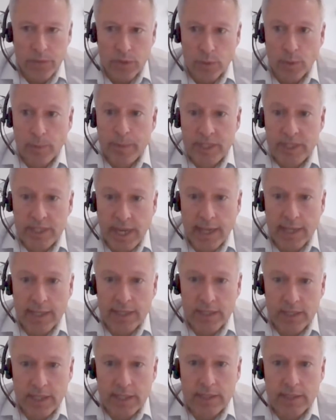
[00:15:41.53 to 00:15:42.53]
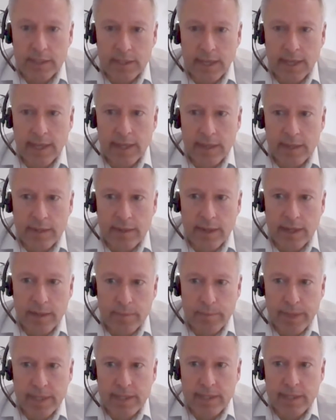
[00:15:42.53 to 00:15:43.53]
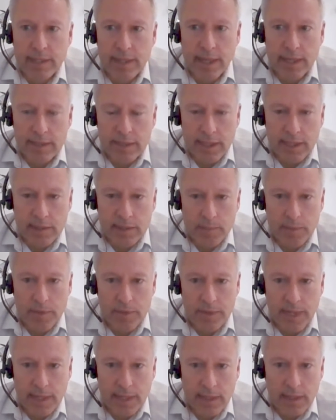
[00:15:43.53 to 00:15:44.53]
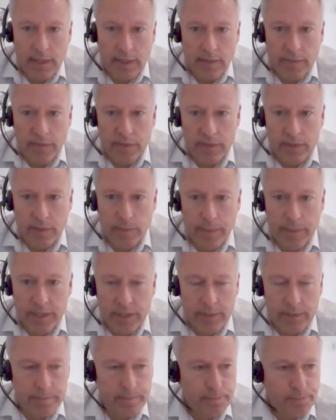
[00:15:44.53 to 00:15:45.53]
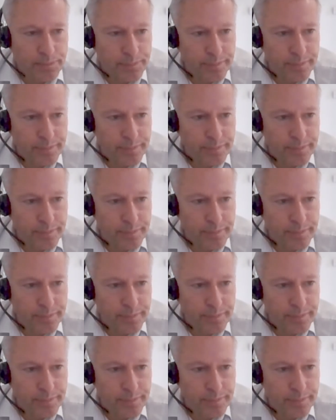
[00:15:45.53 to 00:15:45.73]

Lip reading: there would be challenges in meeting that 6-month deadline for submission.